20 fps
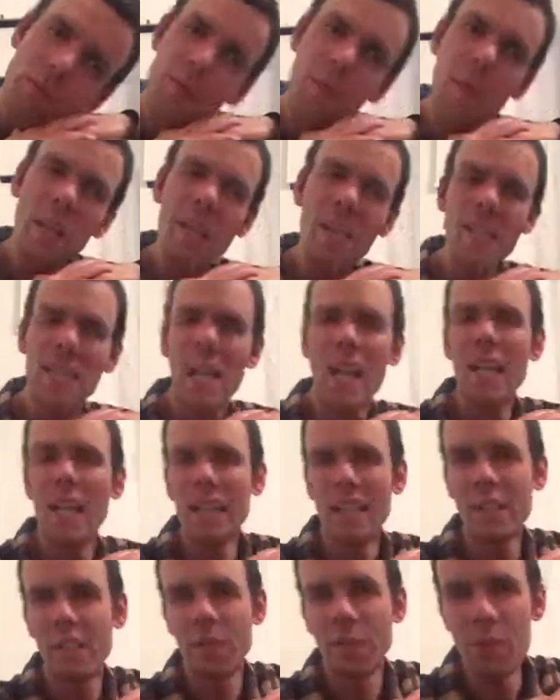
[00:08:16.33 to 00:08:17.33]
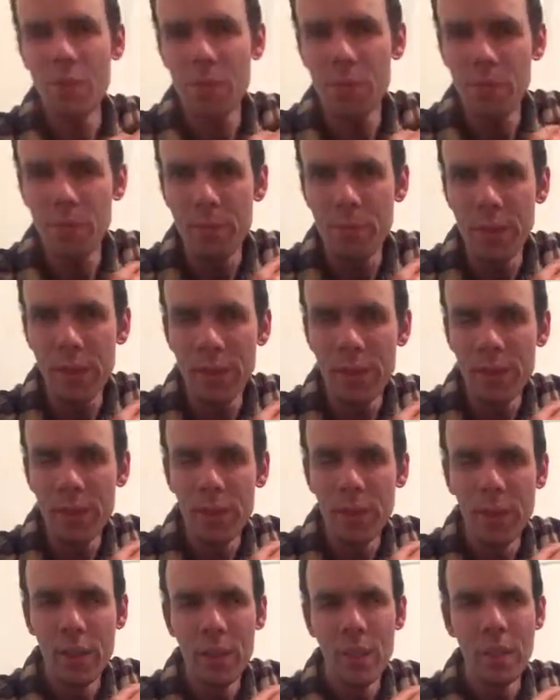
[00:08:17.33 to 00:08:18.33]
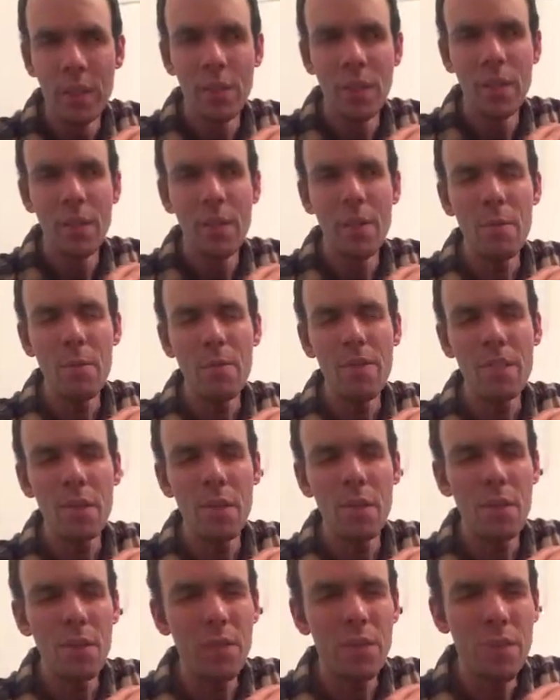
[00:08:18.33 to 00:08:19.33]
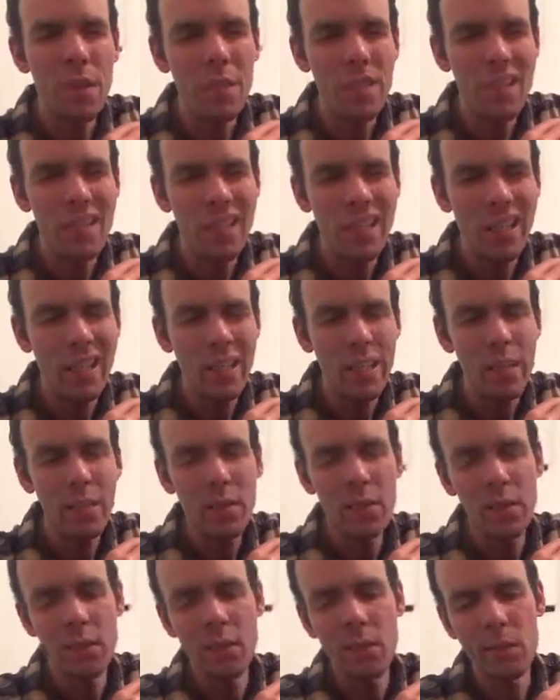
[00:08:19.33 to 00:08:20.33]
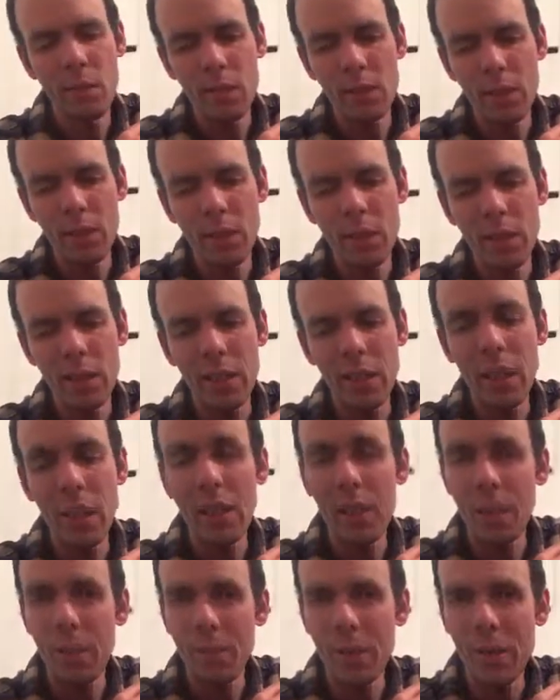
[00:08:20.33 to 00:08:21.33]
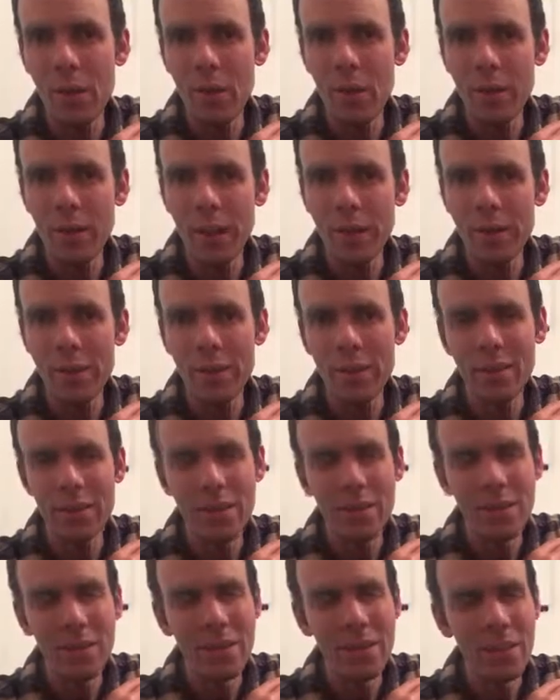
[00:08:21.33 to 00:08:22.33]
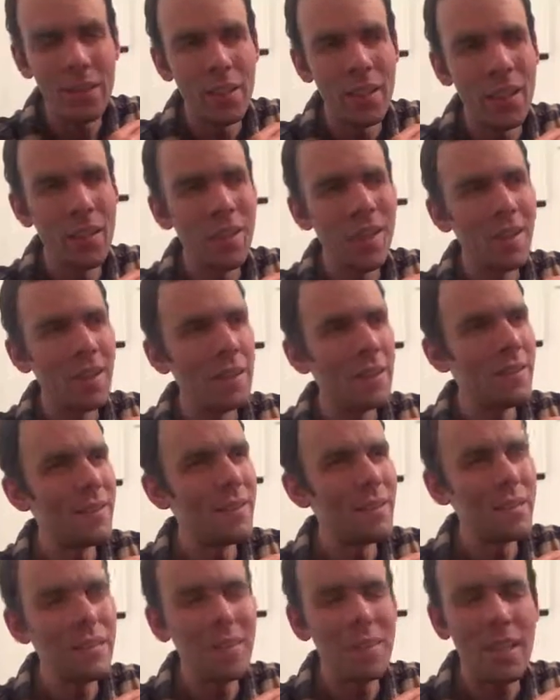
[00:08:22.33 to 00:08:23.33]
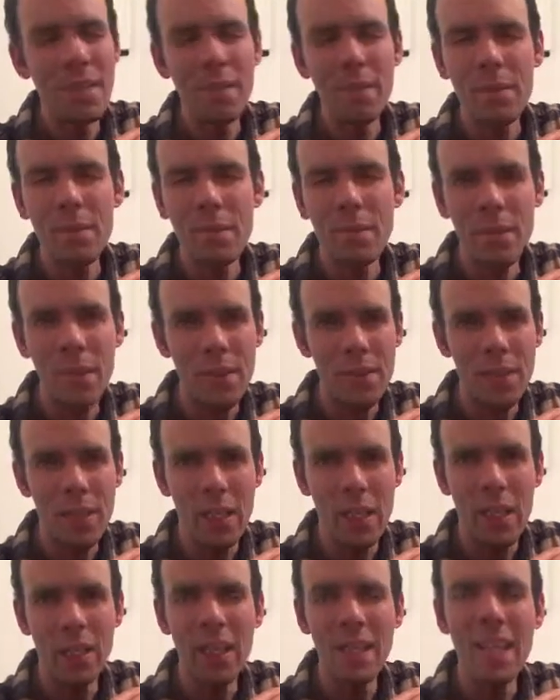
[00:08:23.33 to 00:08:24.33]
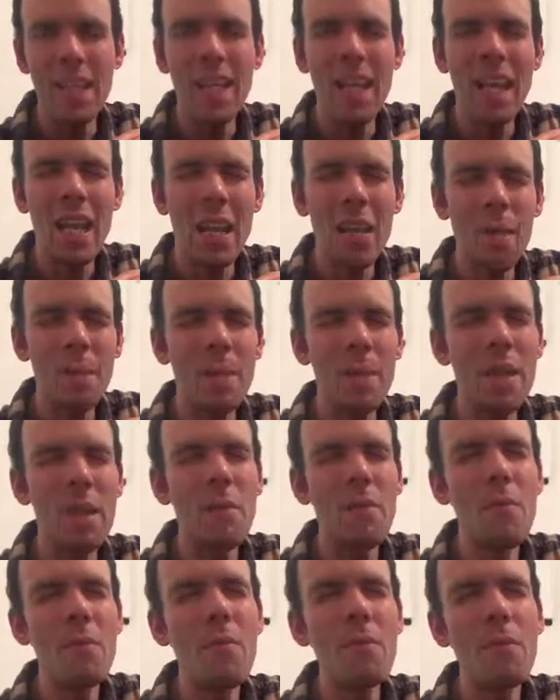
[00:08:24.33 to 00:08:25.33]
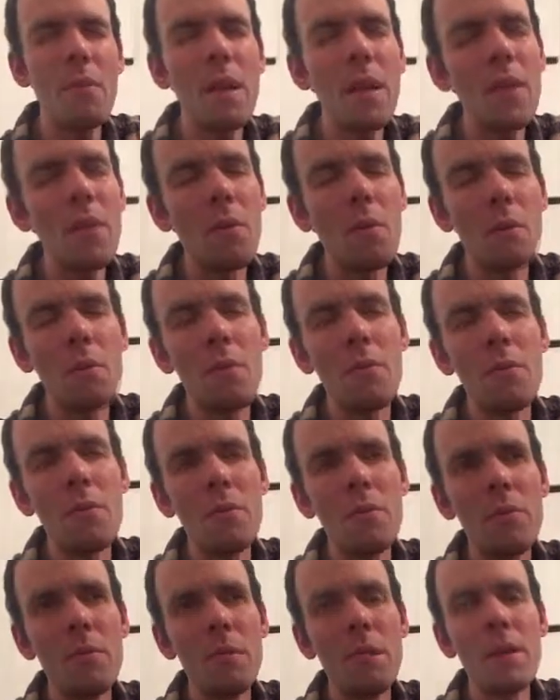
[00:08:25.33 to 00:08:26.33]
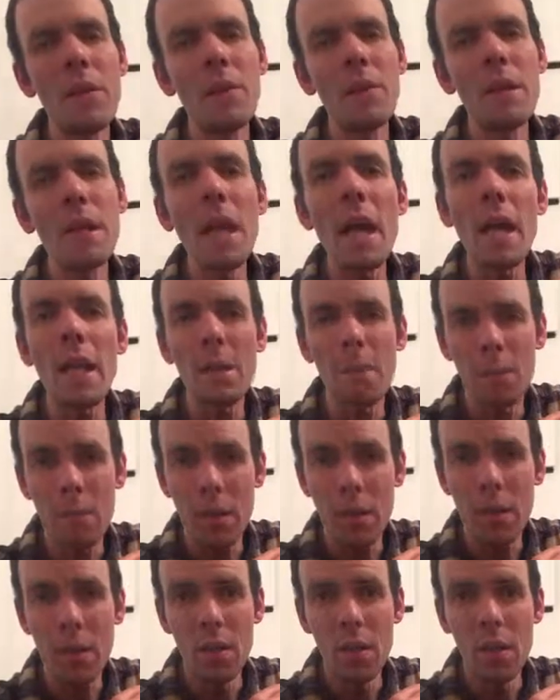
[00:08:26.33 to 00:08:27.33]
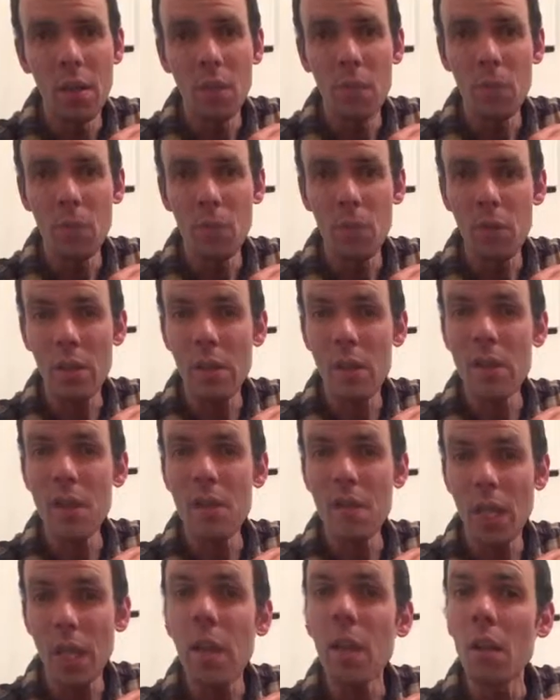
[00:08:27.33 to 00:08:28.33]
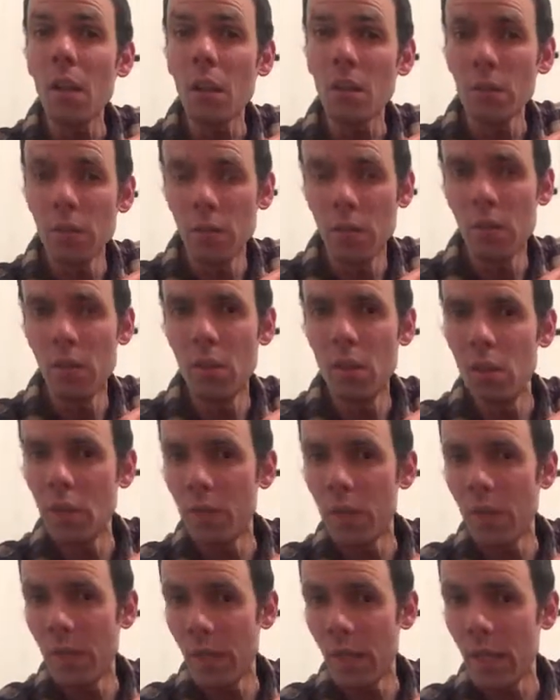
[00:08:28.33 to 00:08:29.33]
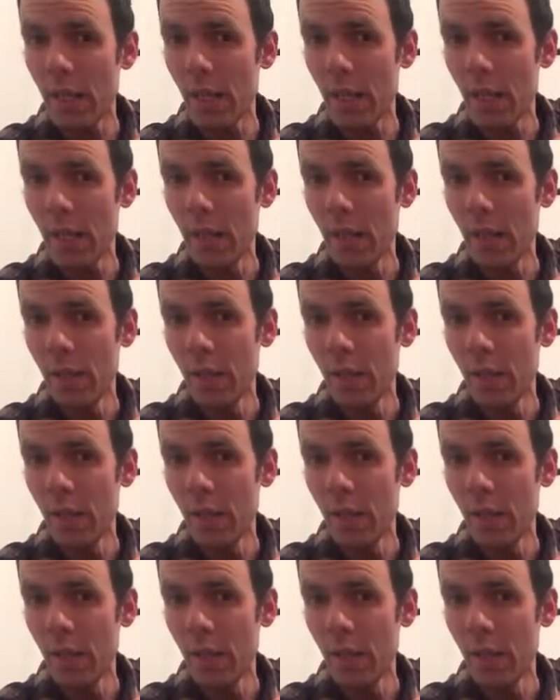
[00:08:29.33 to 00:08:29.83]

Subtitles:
by selling it to you, but it will tell you things like that can be corrected. Never trust that. It can be a real nightmare for a skilled luthier